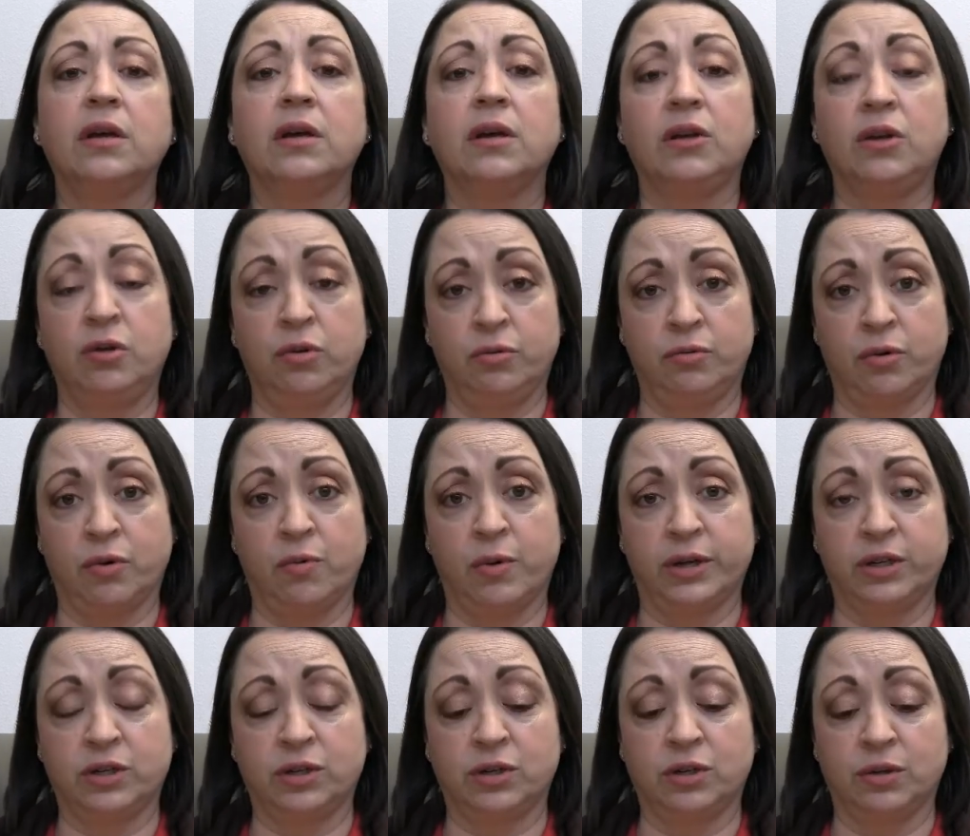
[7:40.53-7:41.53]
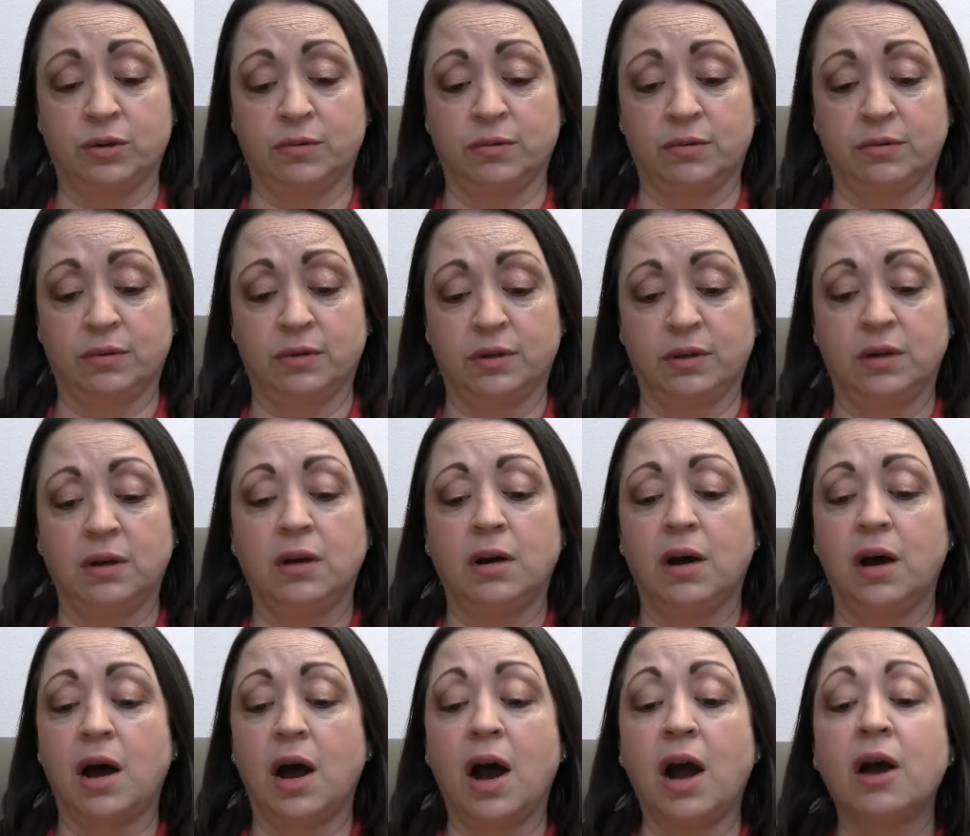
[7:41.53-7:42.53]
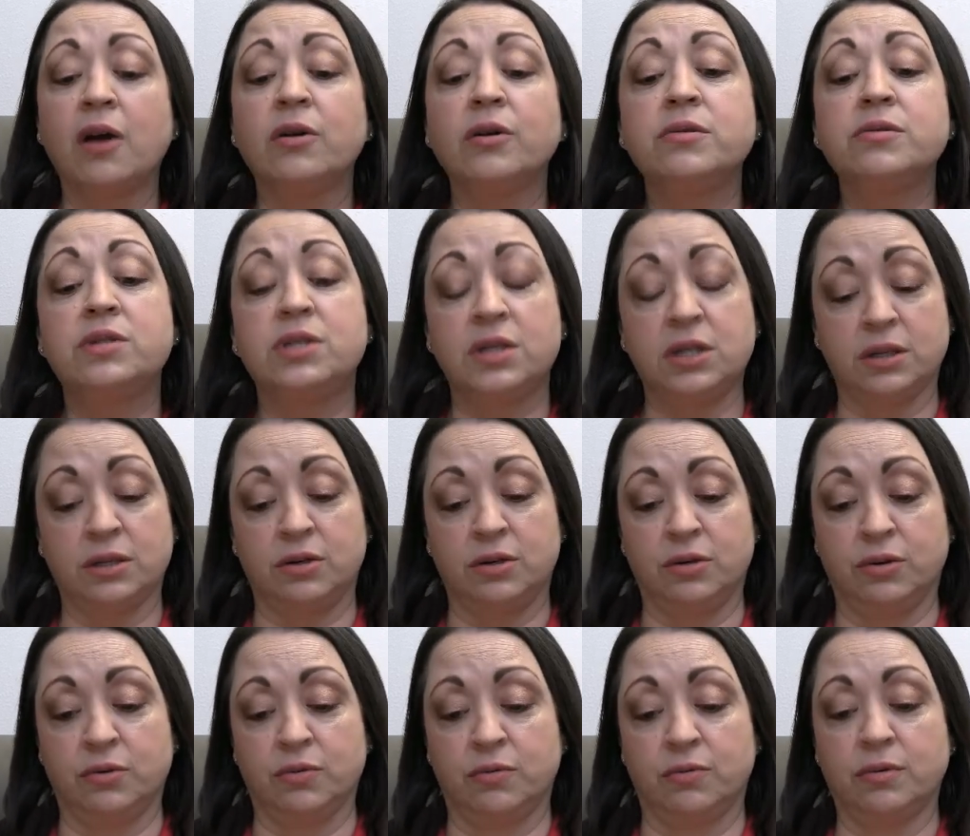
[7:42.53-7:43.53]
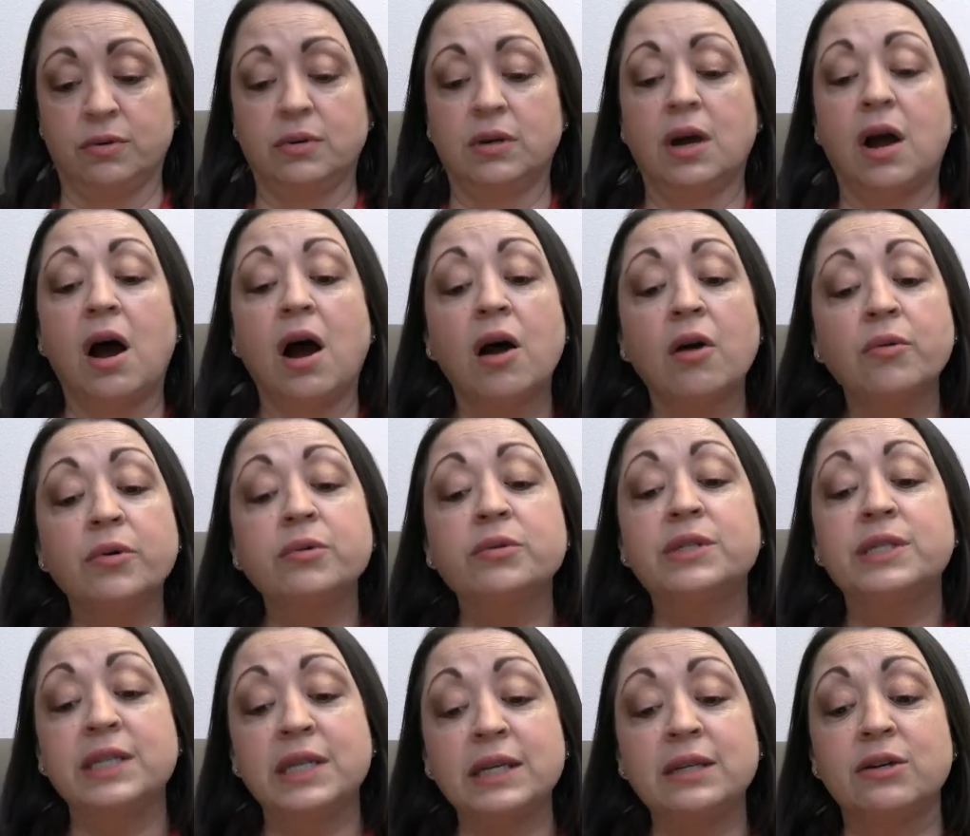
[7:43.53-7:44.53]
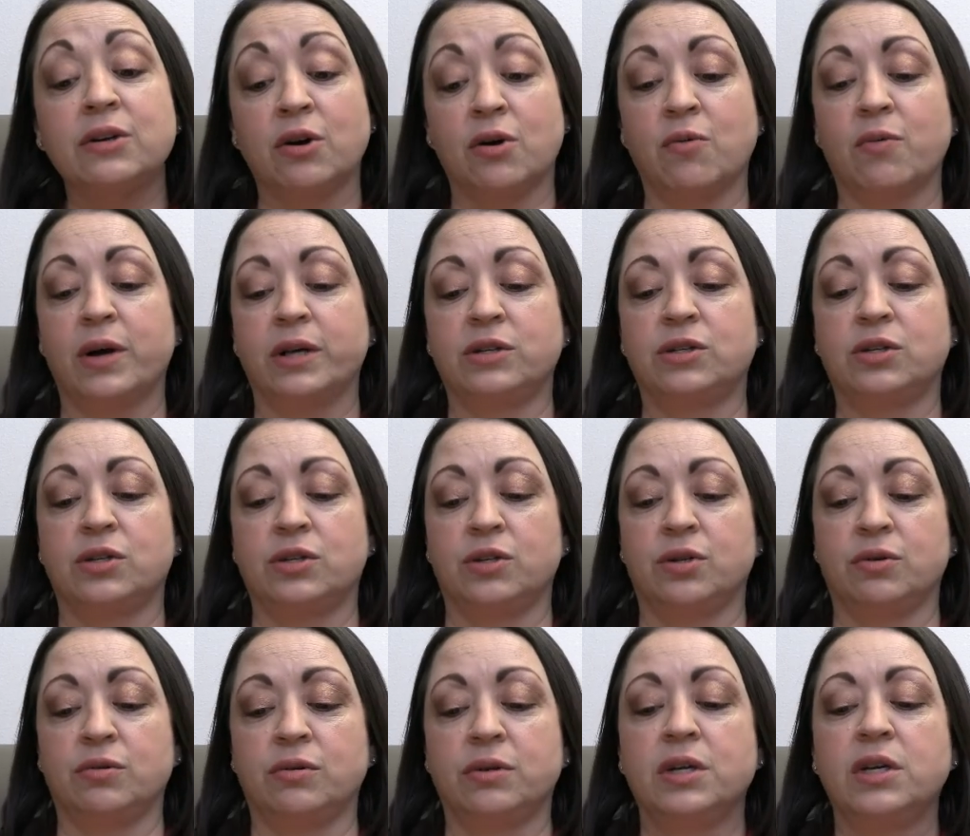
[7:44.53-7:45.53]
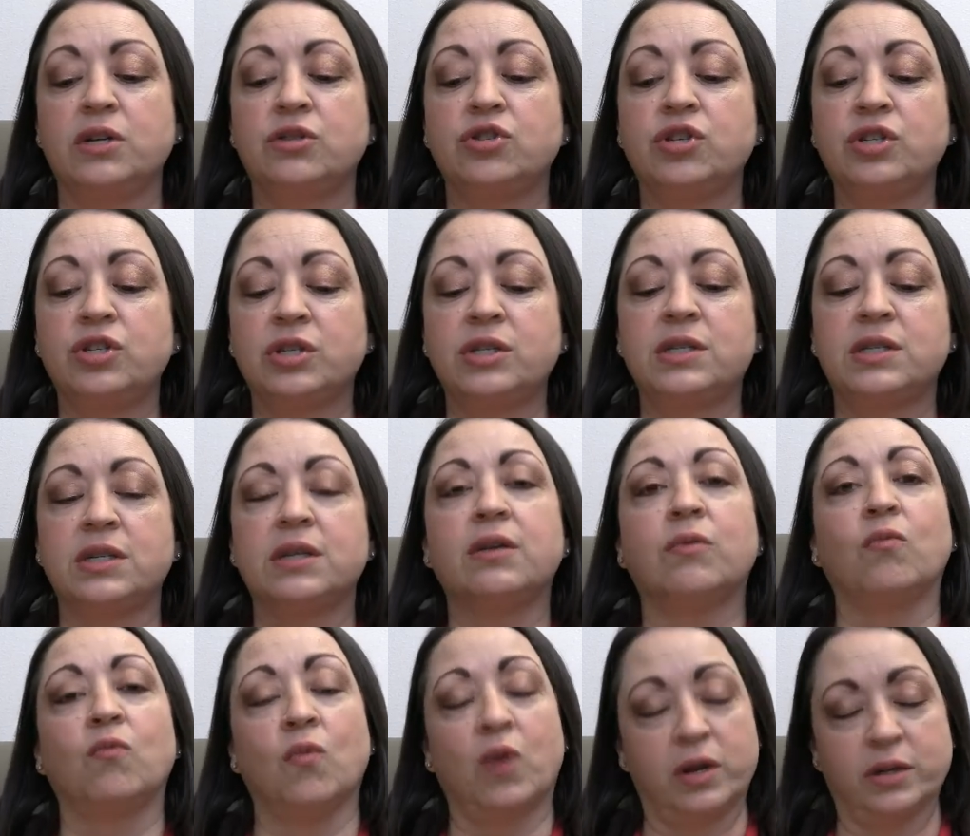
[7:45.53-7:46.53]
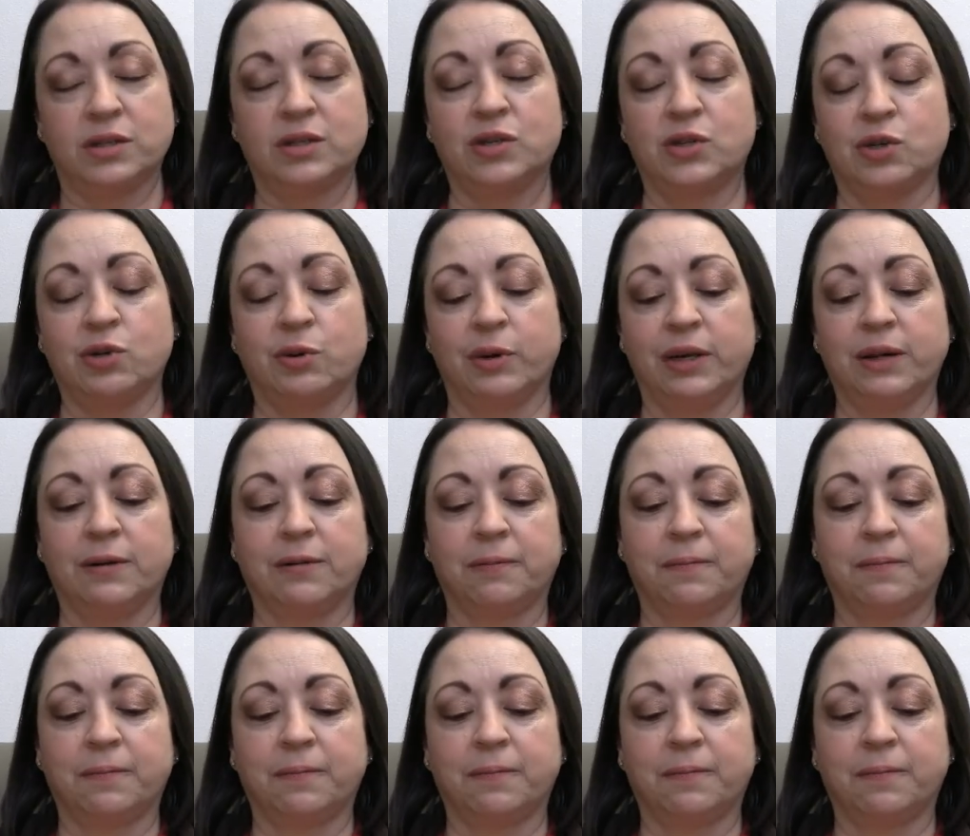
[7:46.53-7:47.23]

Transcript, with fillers: You know what to do. Aru did know. Aru did know what to do. She just didn't want to do it.